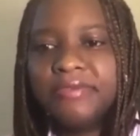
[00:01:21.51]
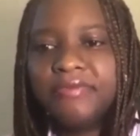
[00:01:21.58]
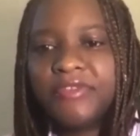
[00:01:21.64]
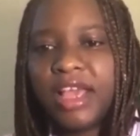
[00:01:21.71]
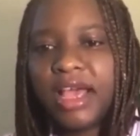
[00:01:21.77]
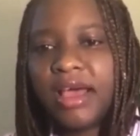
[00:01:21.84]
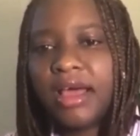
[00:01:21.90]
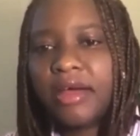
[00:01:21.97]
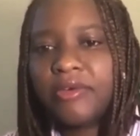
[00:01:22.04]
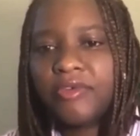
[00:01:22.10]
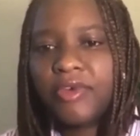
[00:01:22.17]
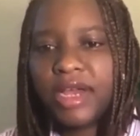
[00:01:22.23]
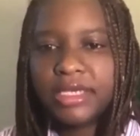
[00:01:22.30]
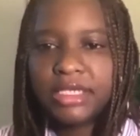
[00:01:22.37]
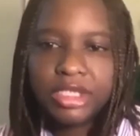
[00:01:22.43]
via
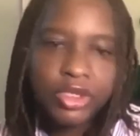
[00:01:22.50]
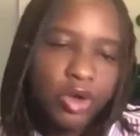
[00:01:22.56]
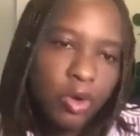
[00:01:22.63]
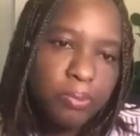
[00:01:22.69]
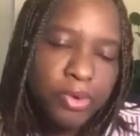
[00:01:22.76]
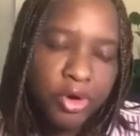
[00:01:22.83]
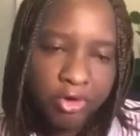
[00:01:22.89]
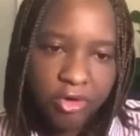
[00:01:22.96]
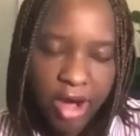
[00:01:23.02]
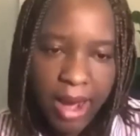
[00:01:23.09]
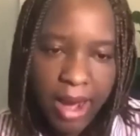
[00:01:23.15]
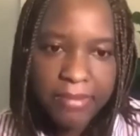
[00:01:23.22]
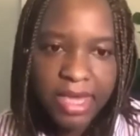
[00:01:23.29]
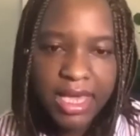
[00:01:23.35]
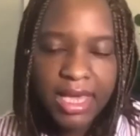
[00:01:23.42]
radio
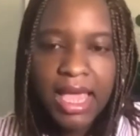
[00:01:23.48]
programming,